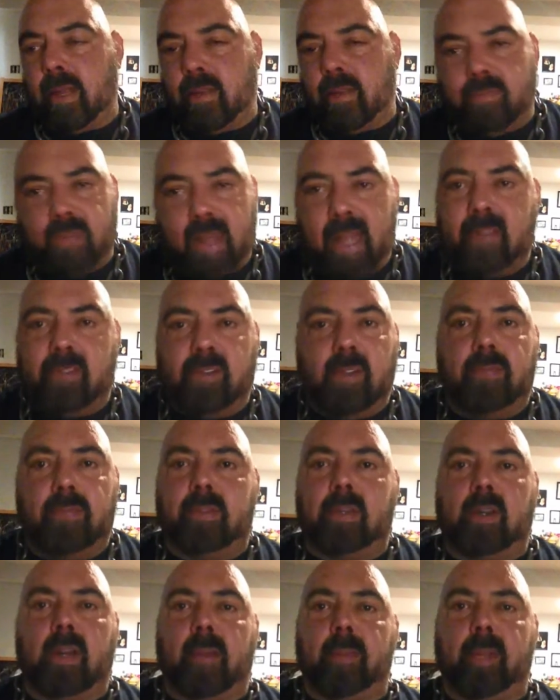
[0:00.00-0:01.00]
advanced
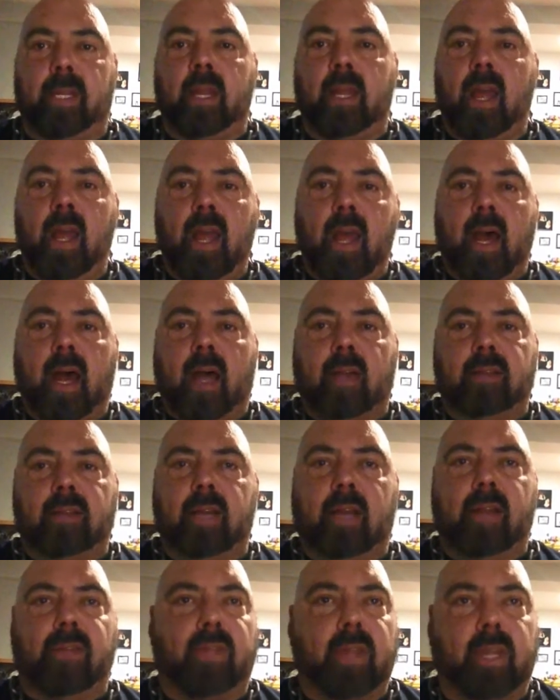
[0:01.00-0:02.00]
lifter. I mean, I
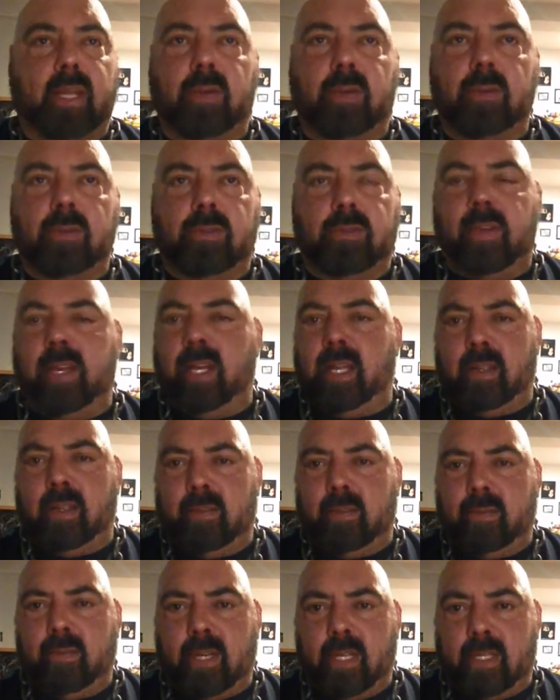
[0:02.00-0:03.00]
think it was Vinny
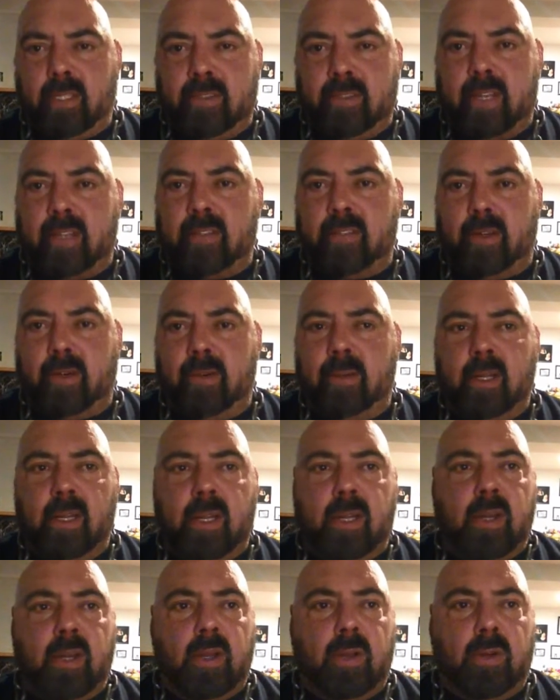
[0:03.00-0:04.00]
DeZenzo,
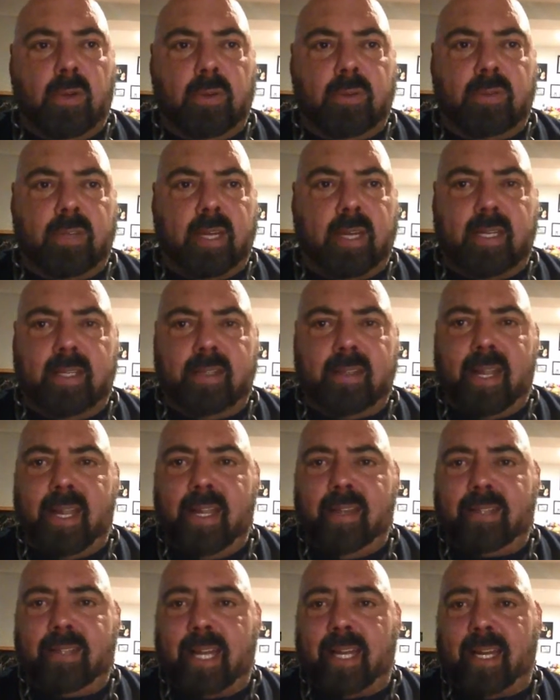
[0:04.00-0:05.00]
who said
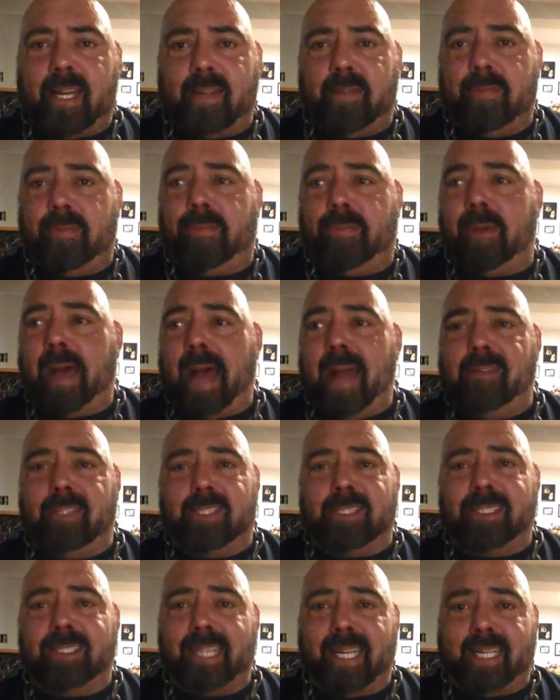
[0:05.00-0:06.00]
he's got like 5
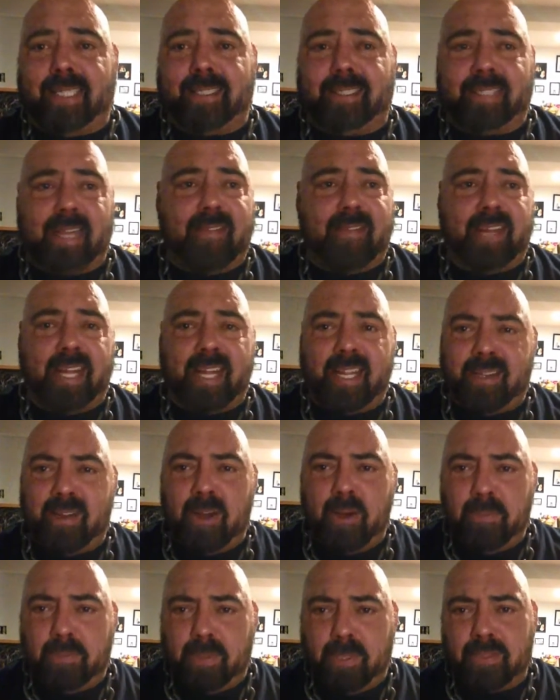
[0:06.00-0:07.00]
or 6, 7, 8
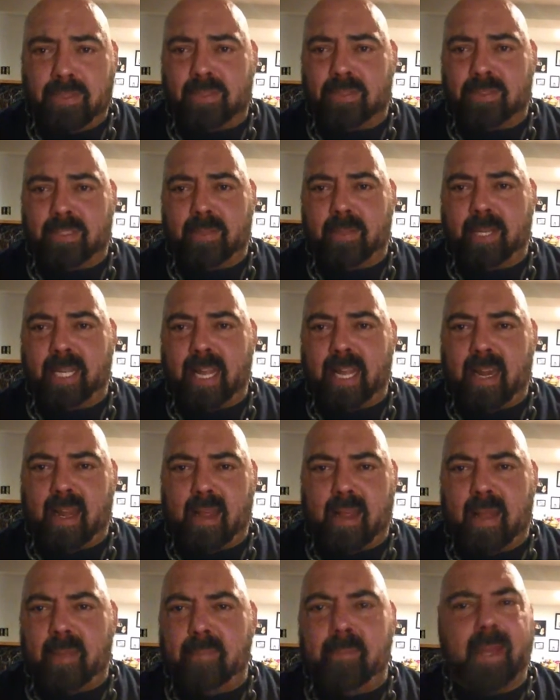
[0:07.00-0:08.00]
notebooks or something like
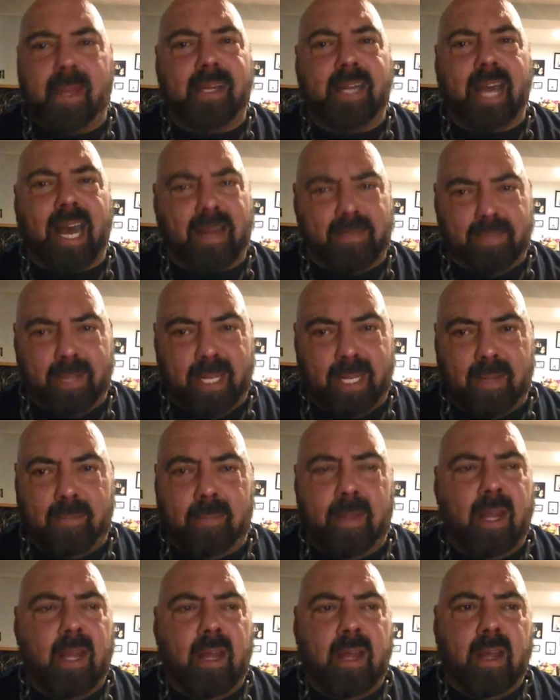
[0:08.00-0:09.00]
that. It may not have been
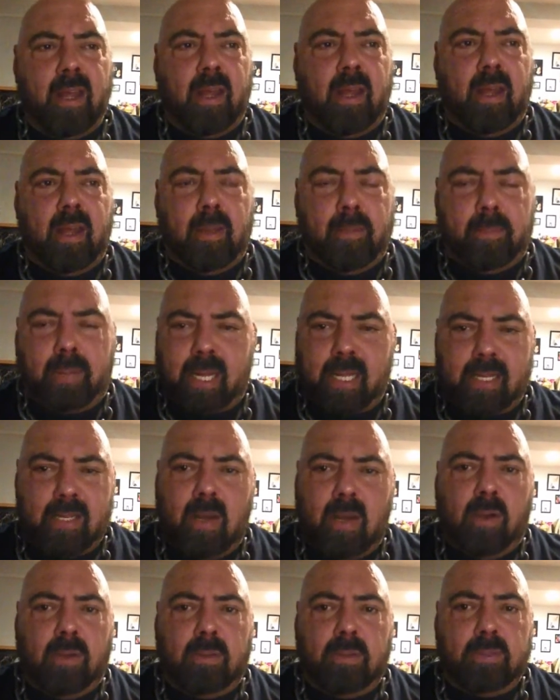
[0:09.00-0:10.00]
him, but I
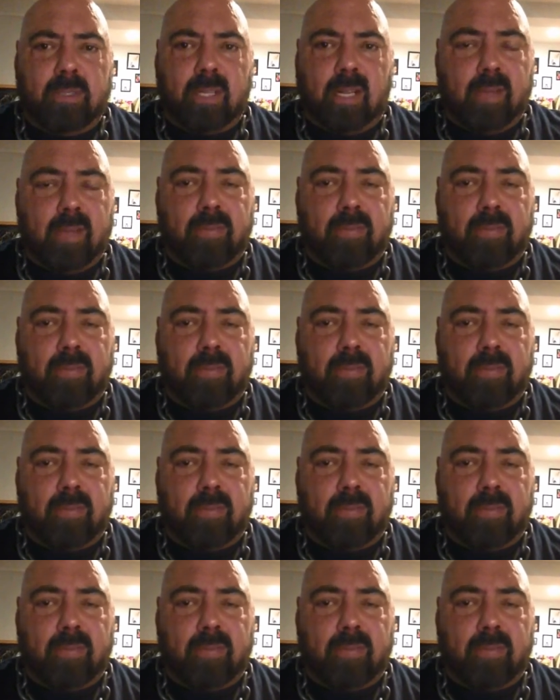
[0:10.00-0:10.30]
know it was a